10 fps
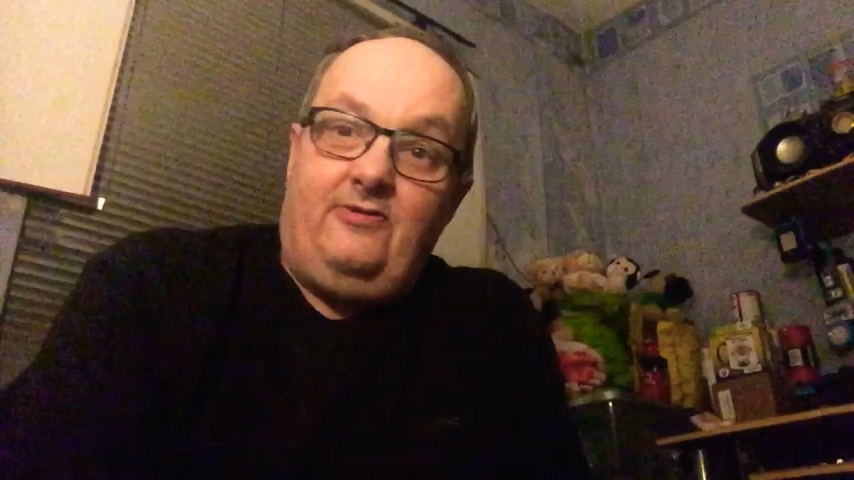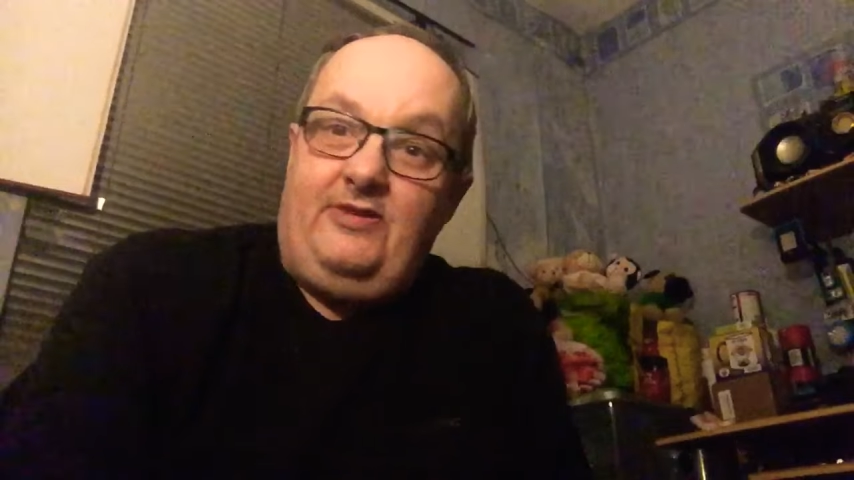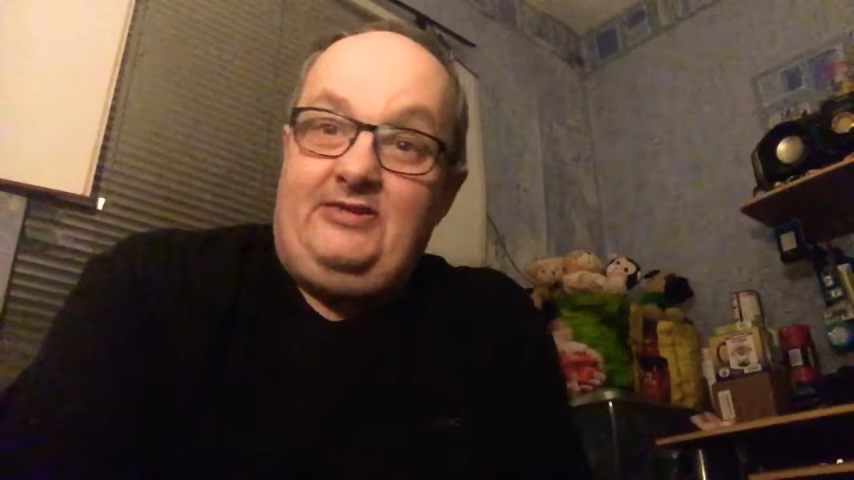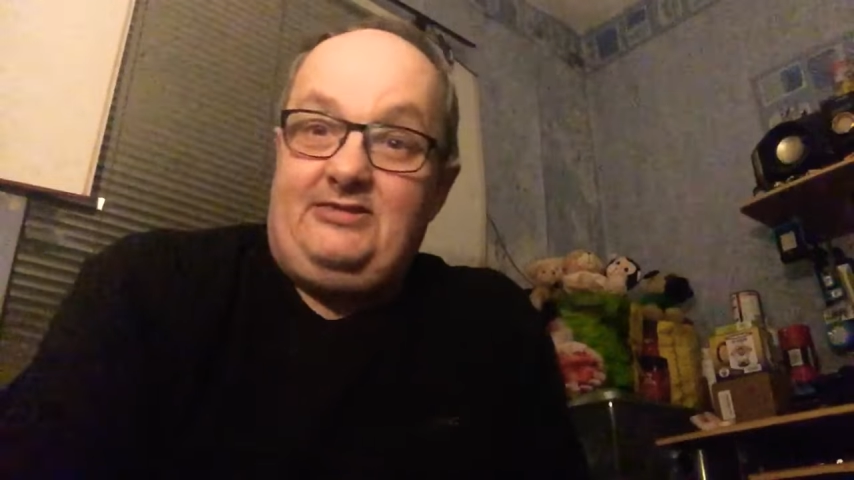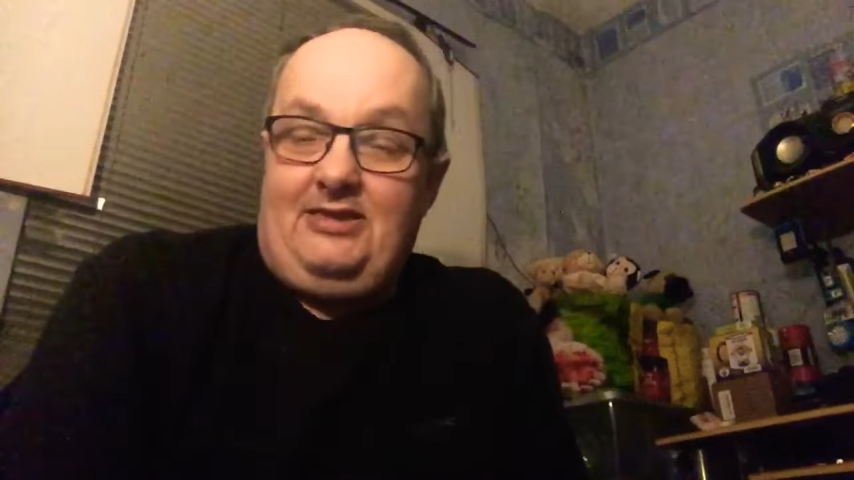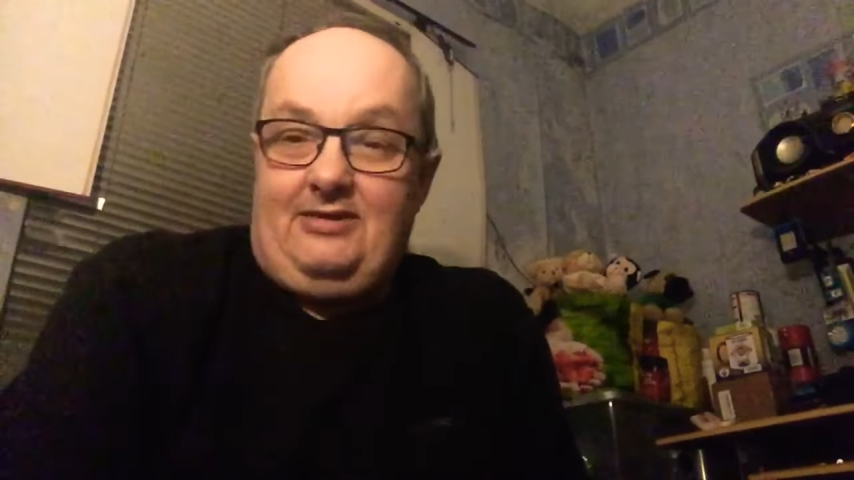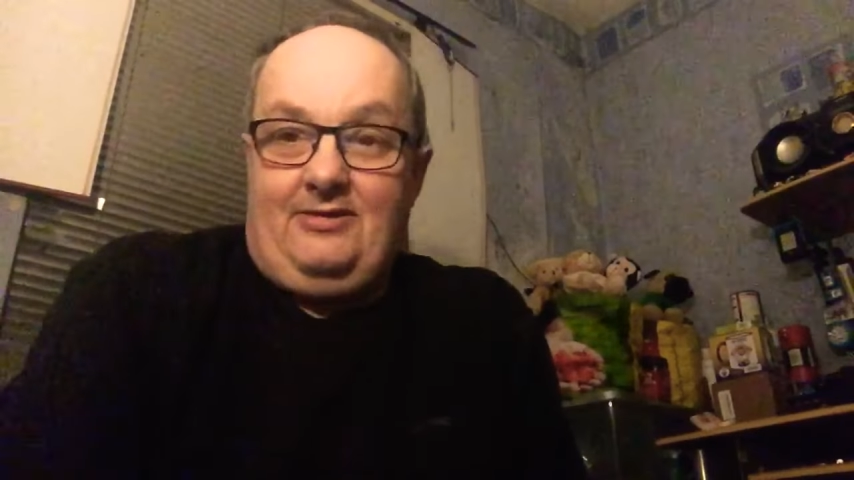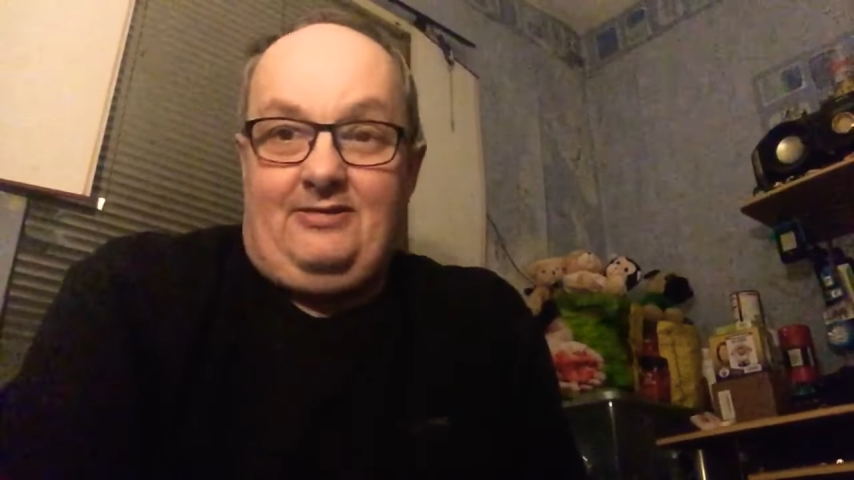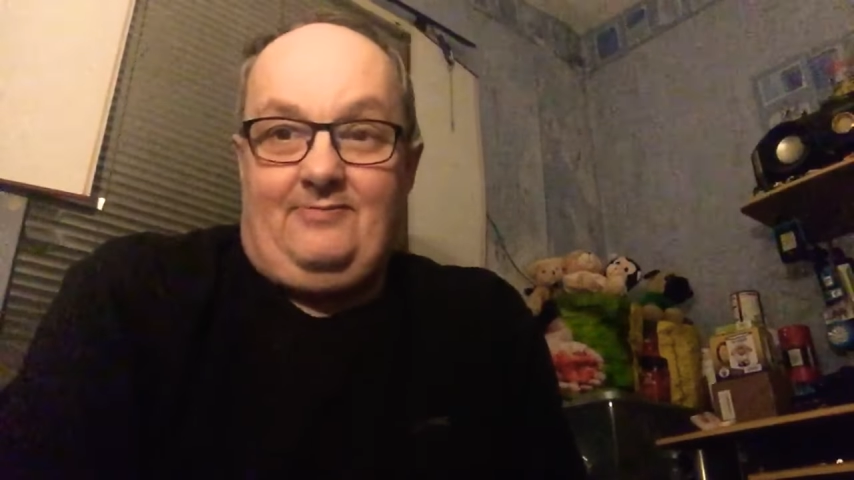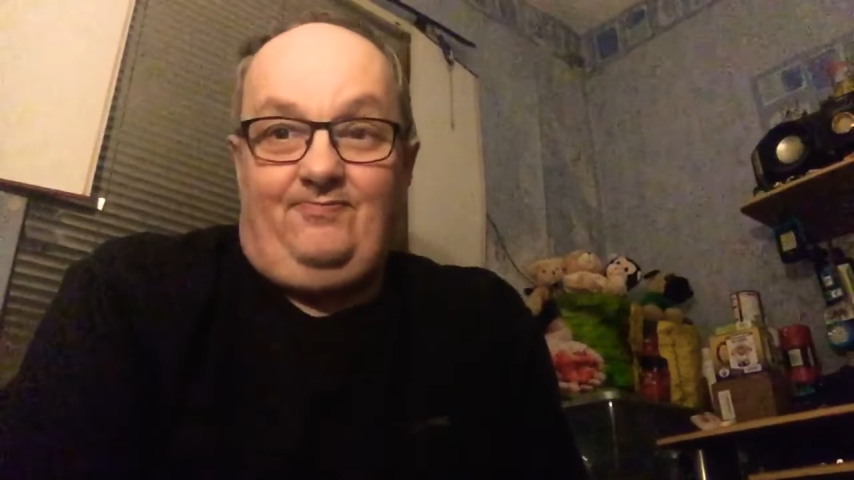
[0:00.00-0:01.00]
things like
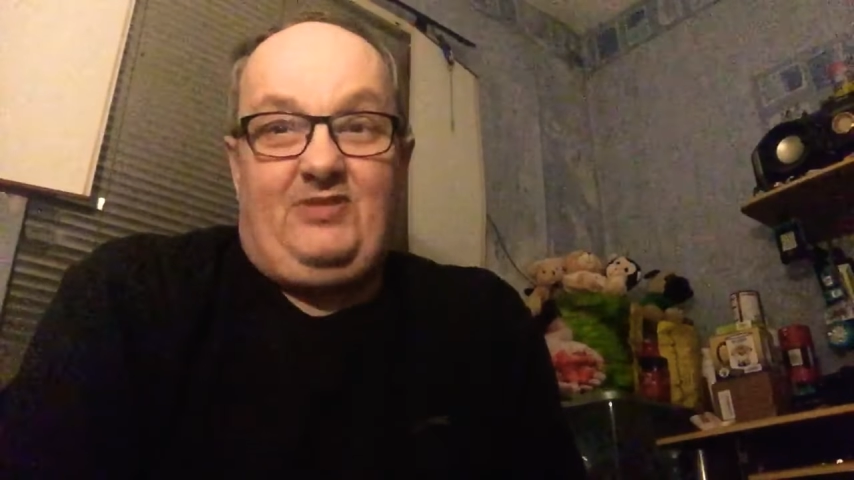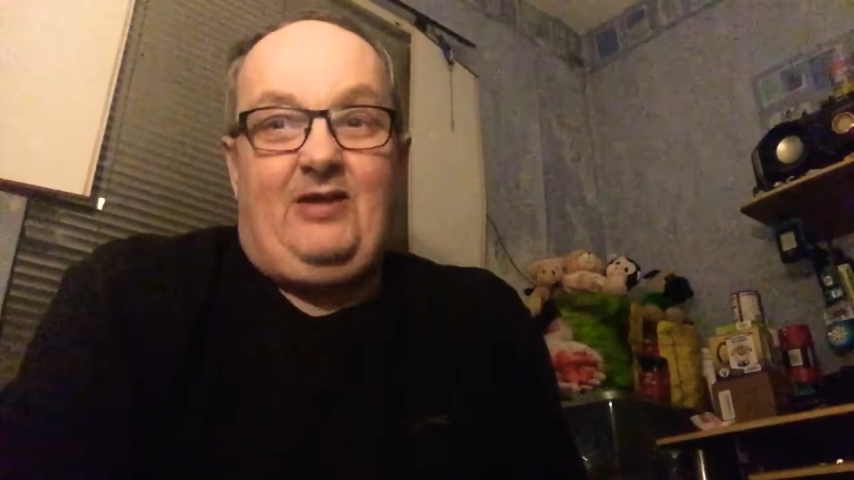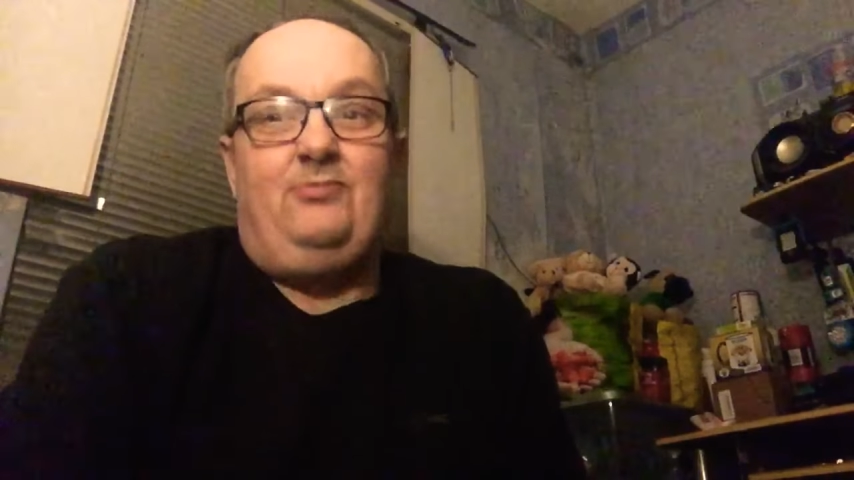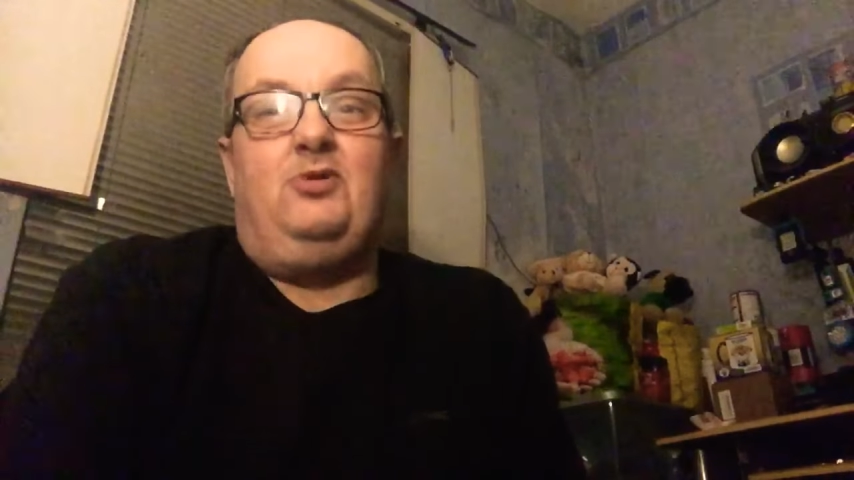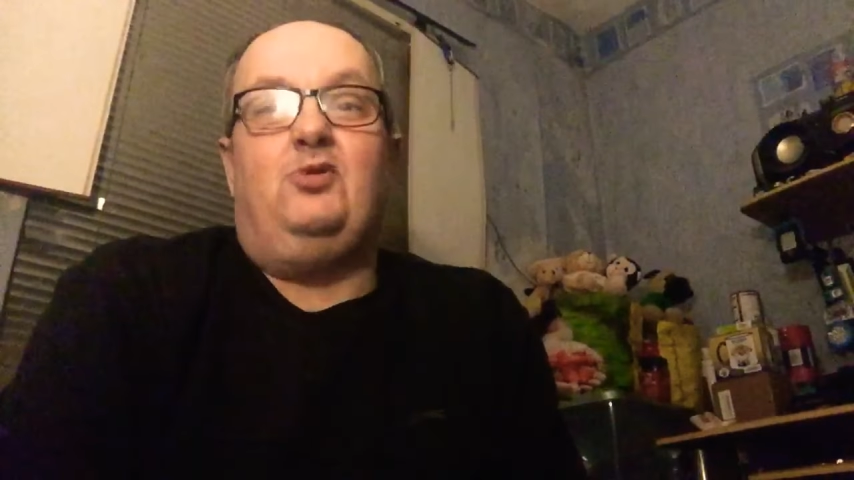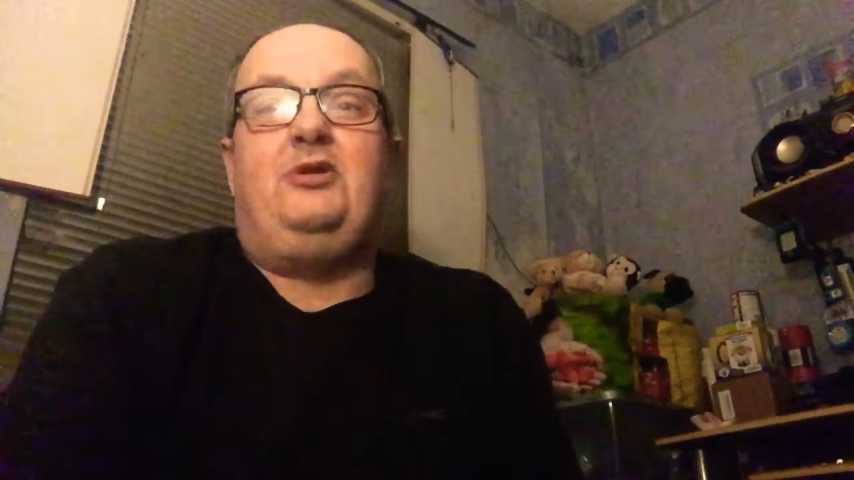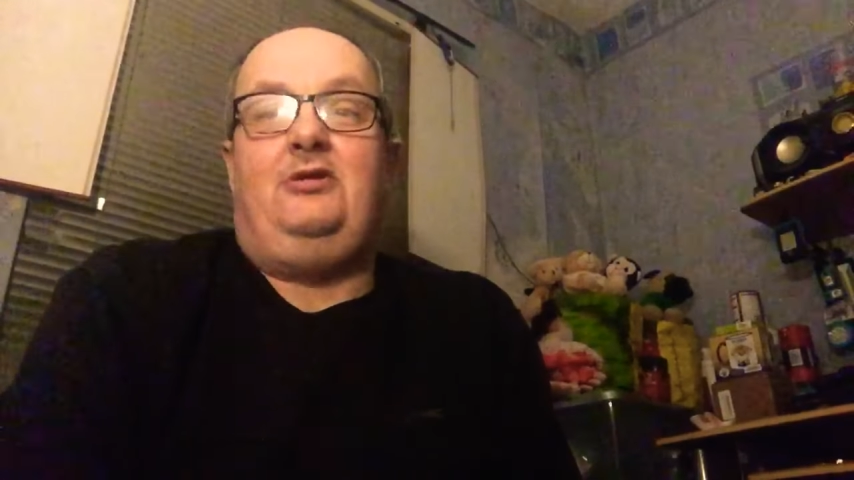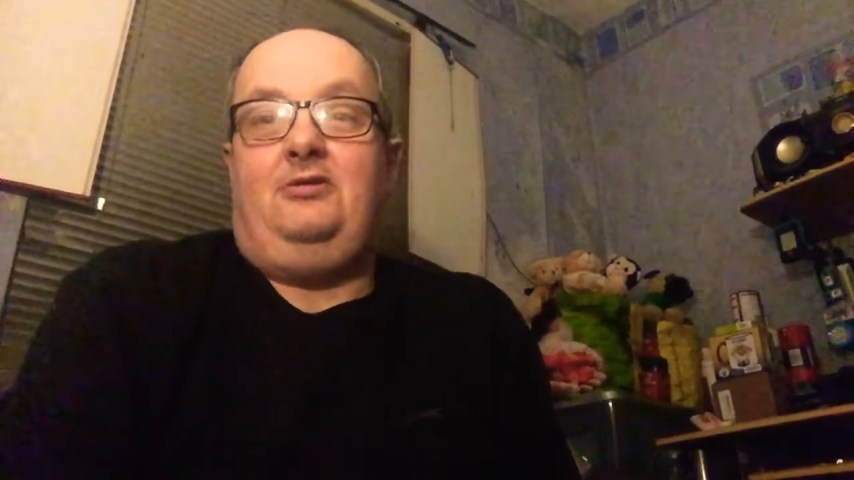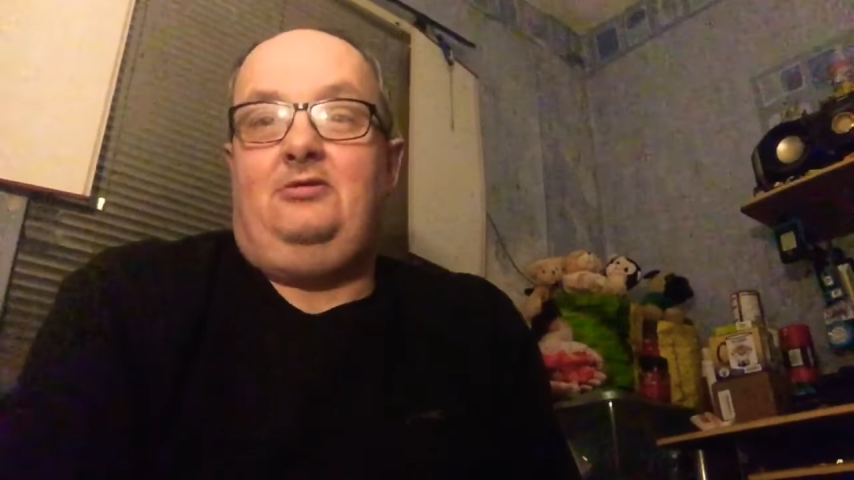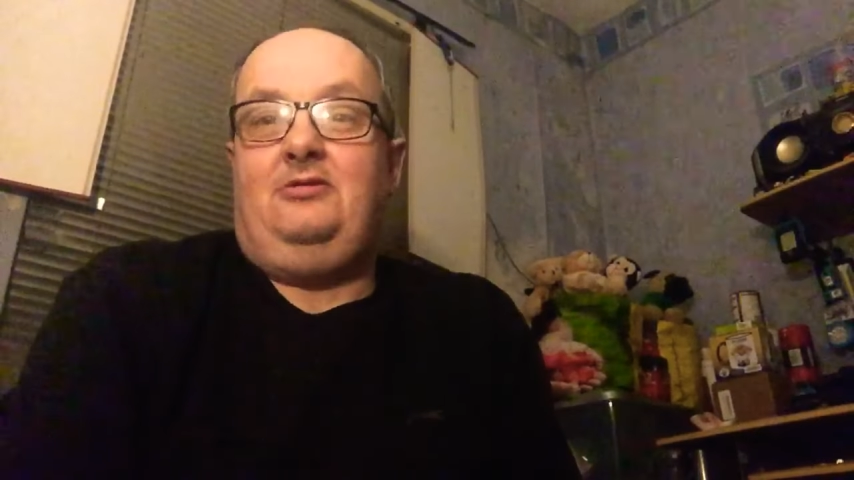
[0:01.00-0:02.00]
that. I'm lucky.